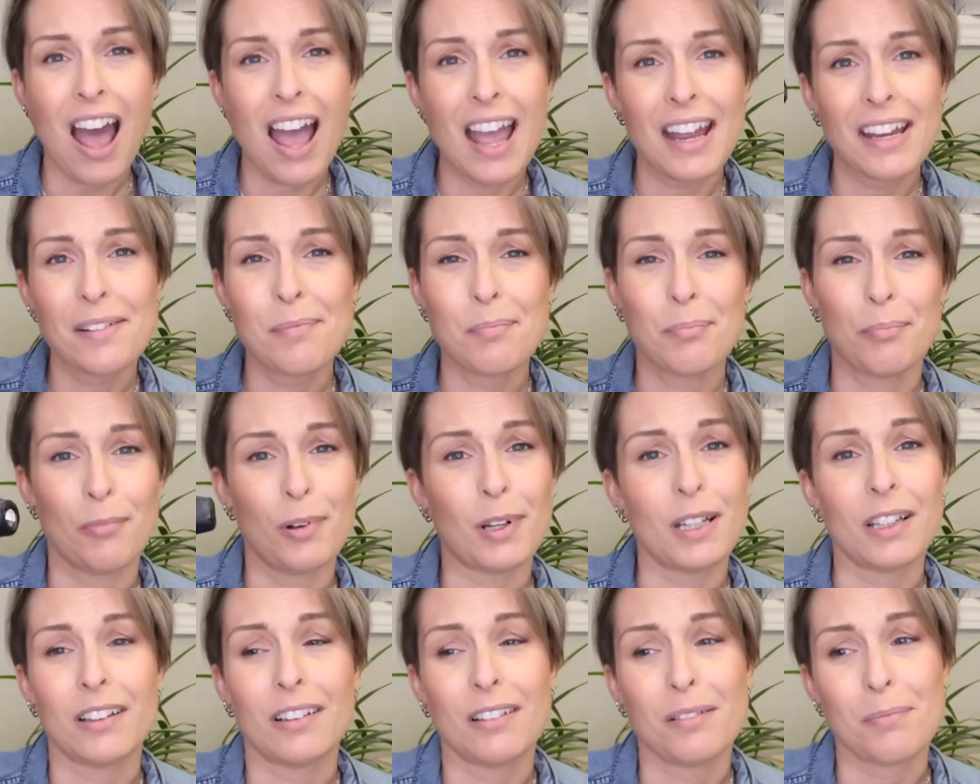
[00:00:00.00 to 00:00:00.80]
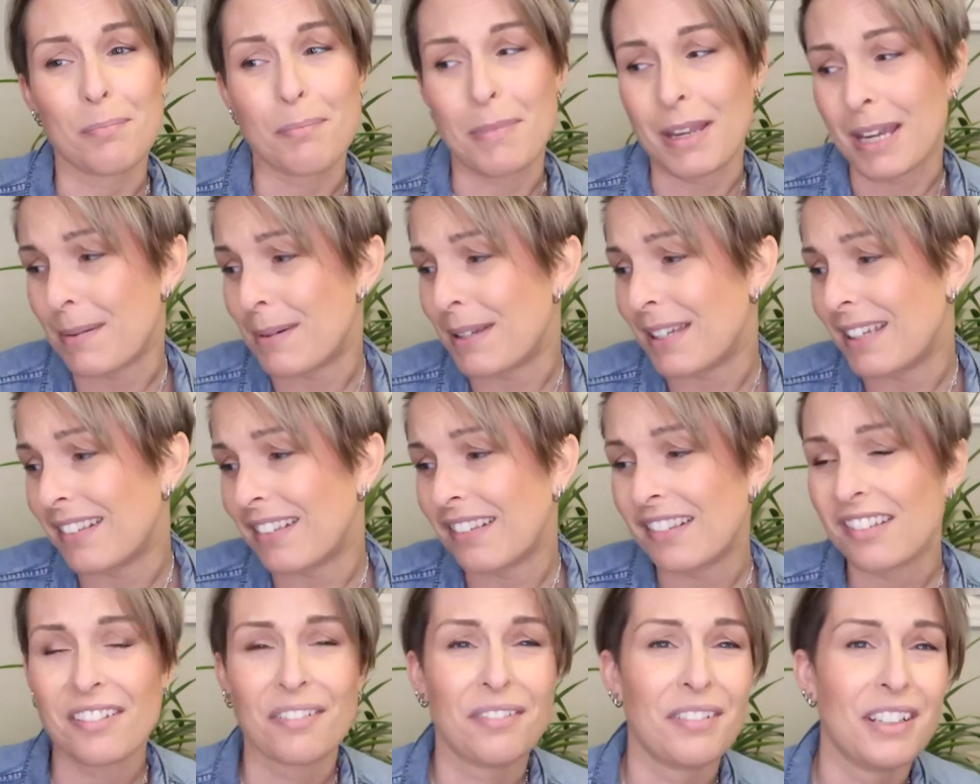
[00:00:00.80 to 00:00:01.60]
I will maybe
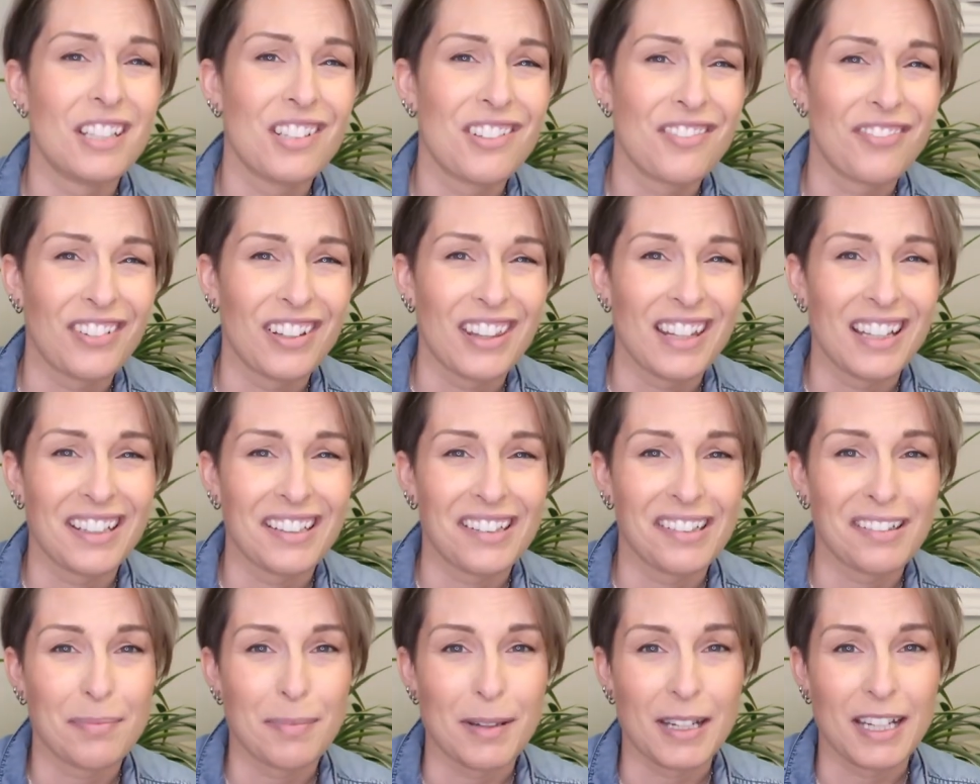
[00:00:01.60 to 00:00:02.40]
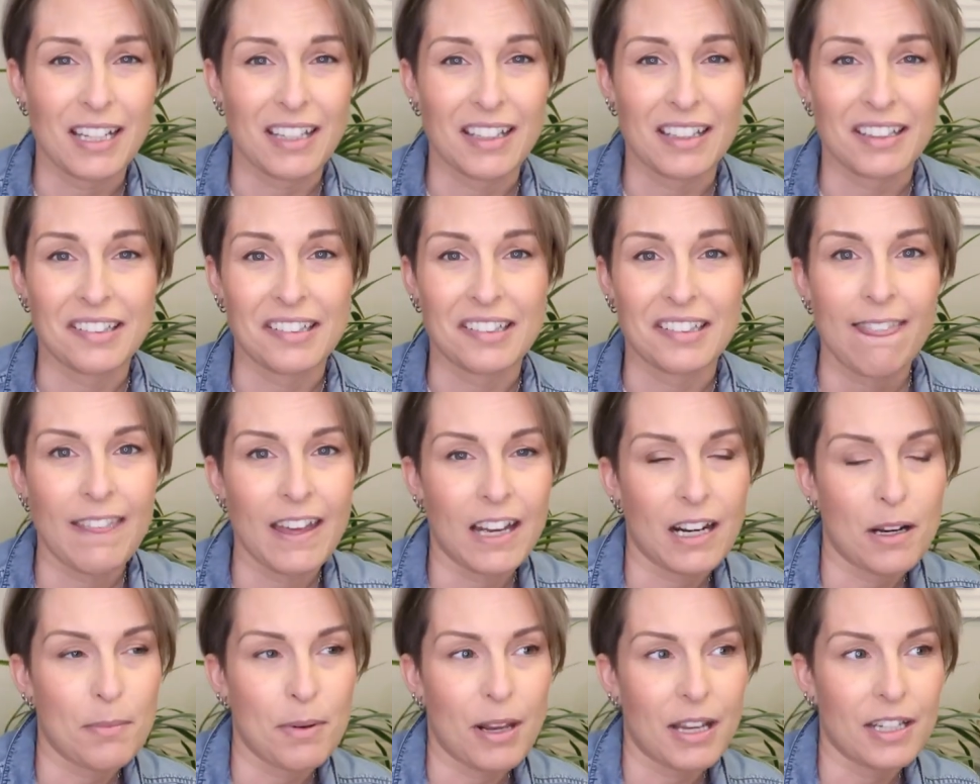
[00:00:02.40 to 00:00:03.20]
still reach for this because
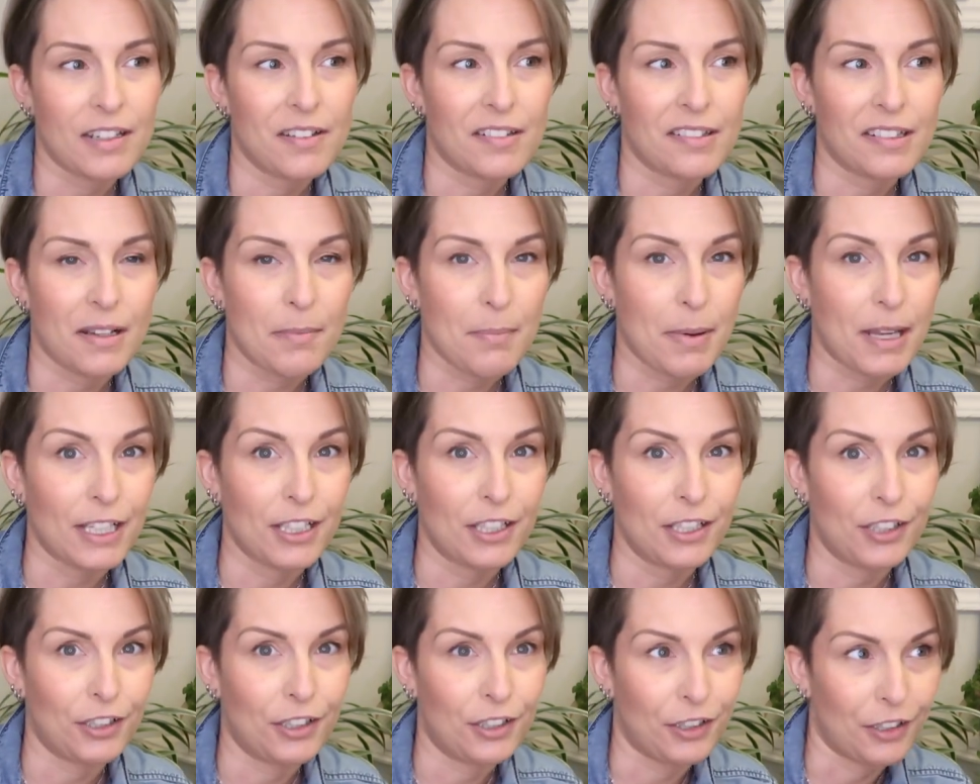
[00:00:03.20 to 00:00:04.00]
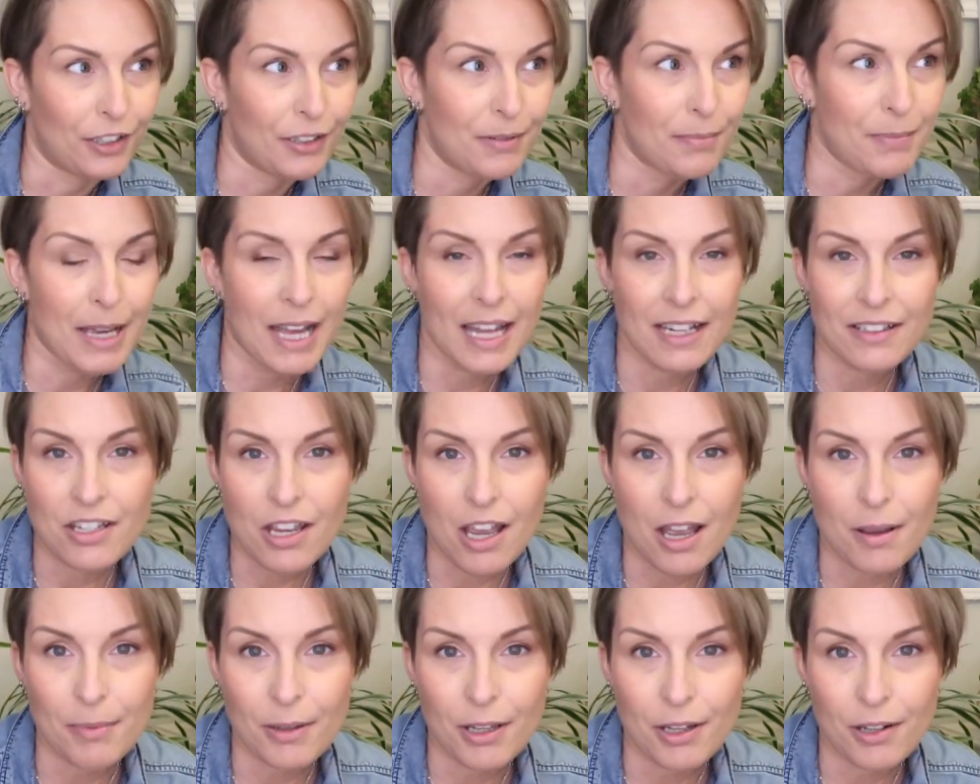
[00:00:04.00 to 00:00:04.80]
then I'm not using my good matte
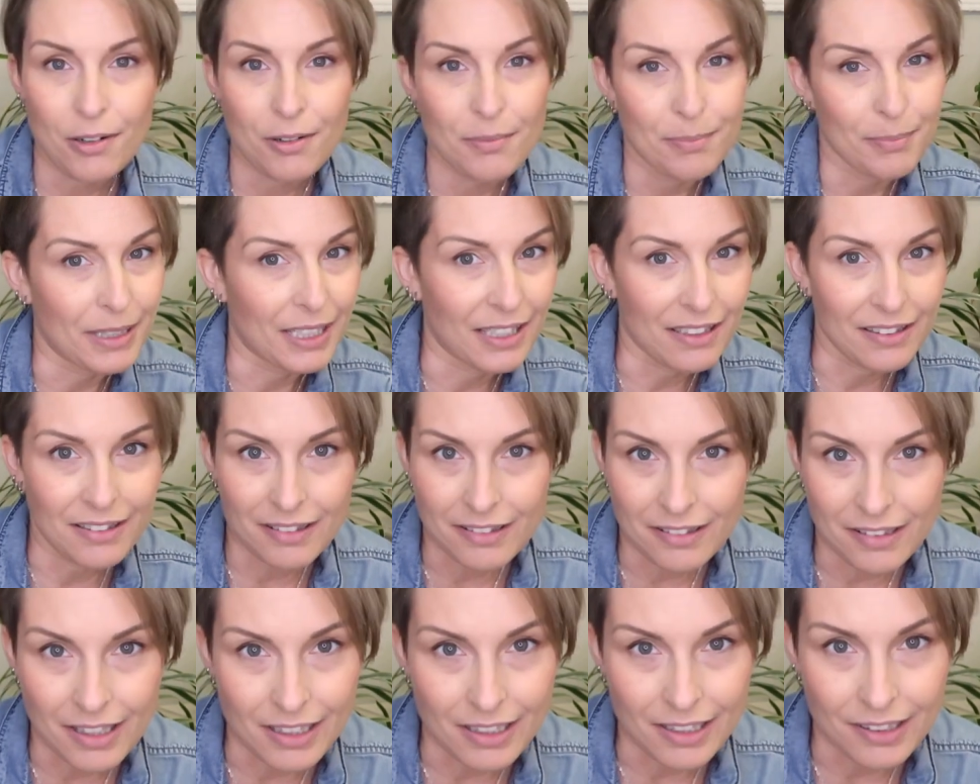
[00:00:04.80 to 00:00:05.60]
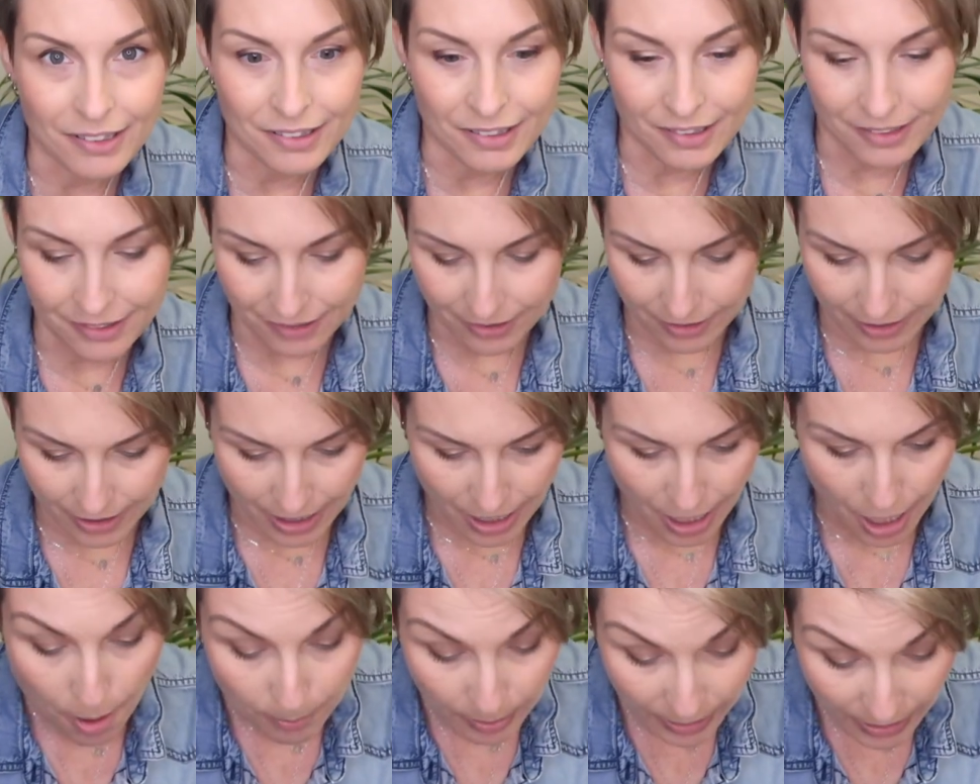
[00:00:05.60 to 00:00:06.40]
top coat because it's not
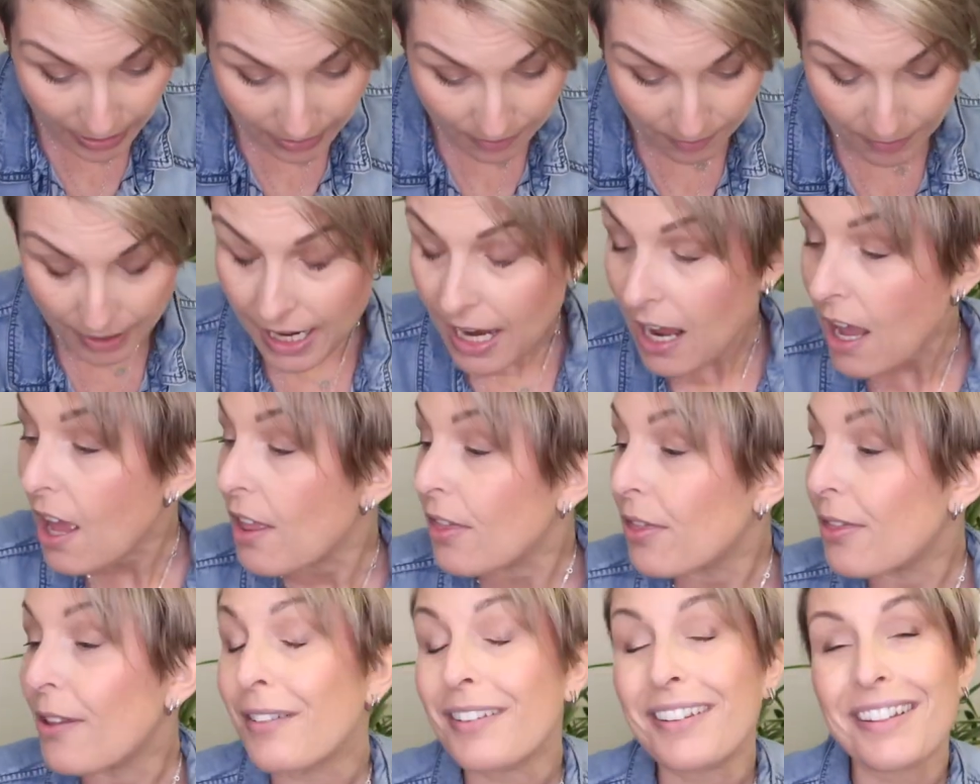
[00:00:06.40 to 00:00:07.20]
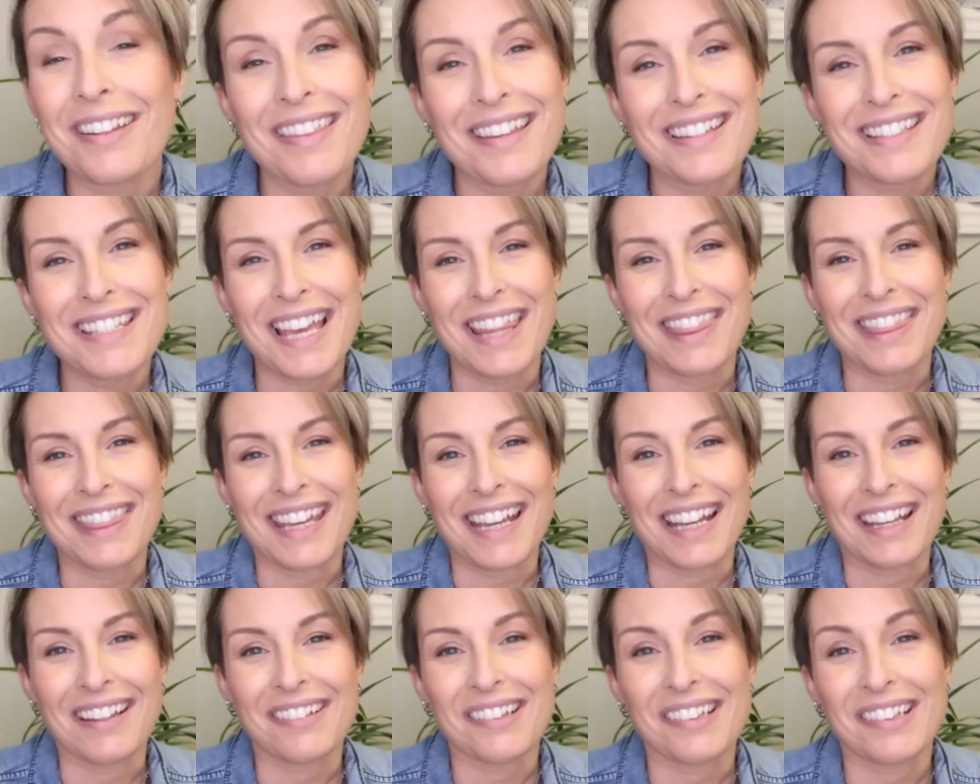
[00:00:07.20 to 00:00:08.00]
necessary. But anyway, those are the 10
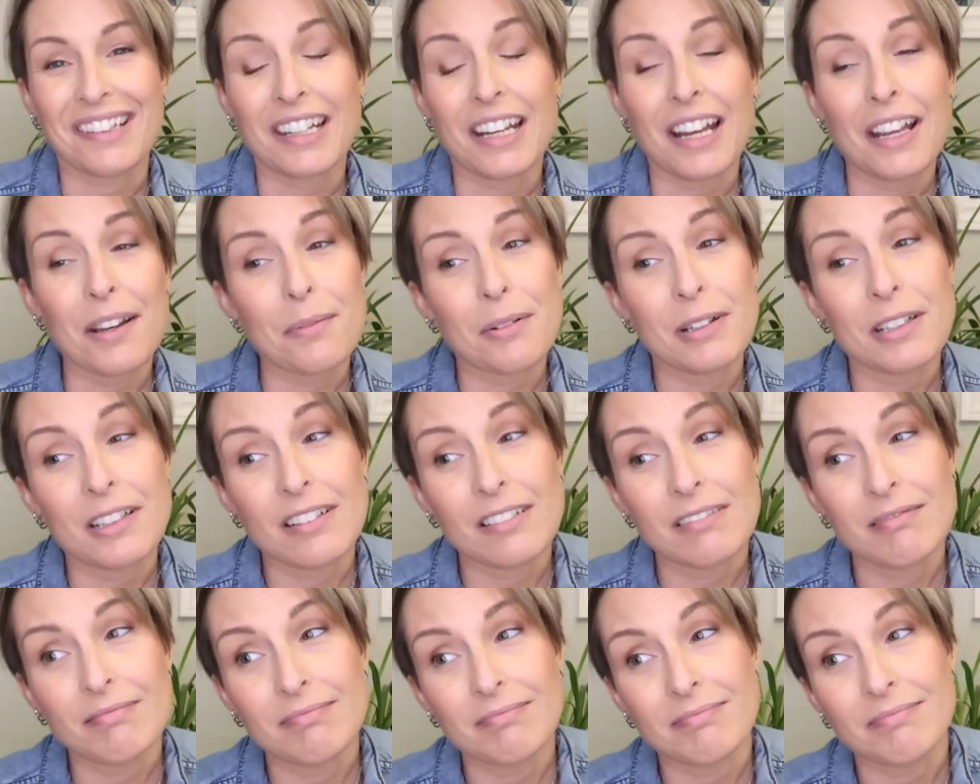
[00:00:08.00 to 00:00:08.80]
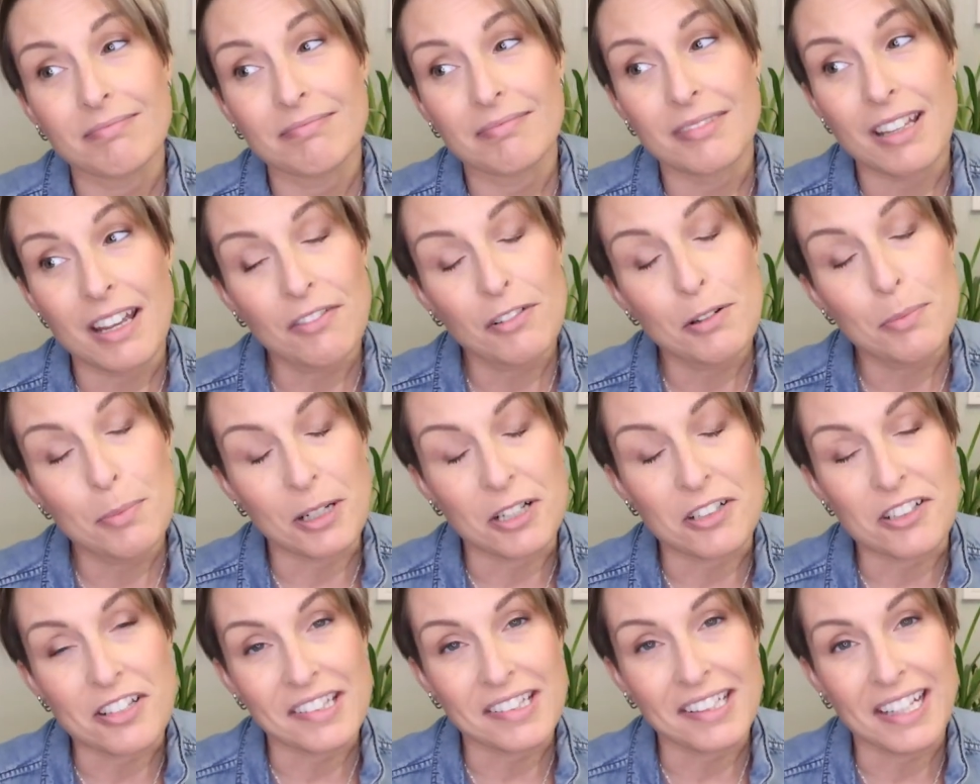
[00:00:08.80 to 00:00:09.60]
things that I will never
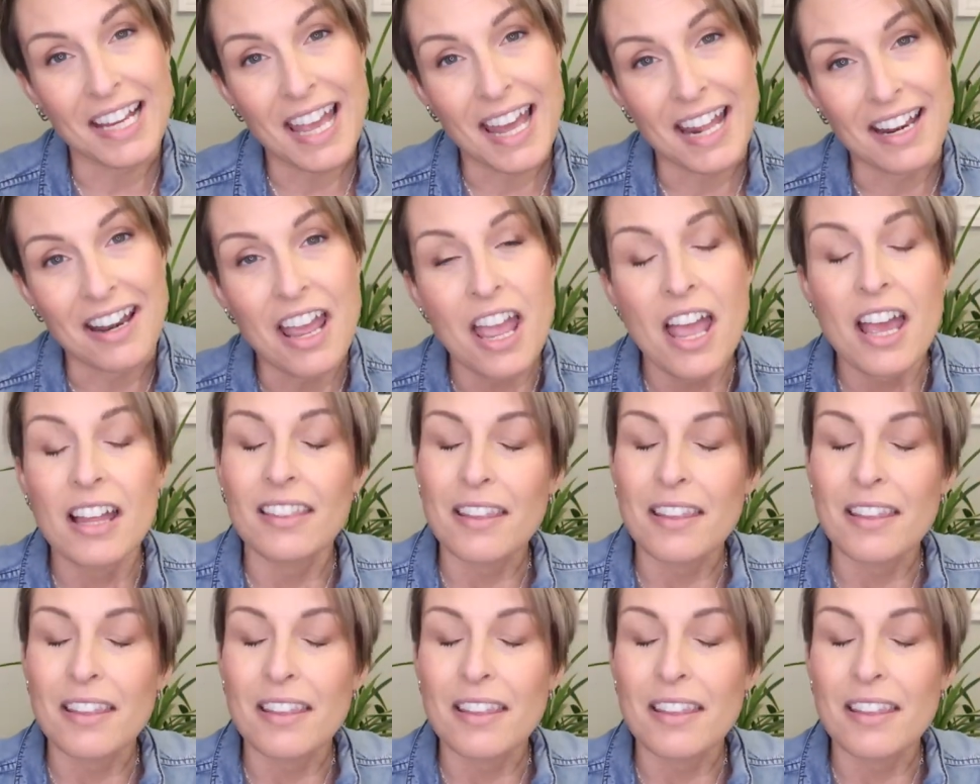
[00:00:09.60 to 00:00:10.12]
purchase again.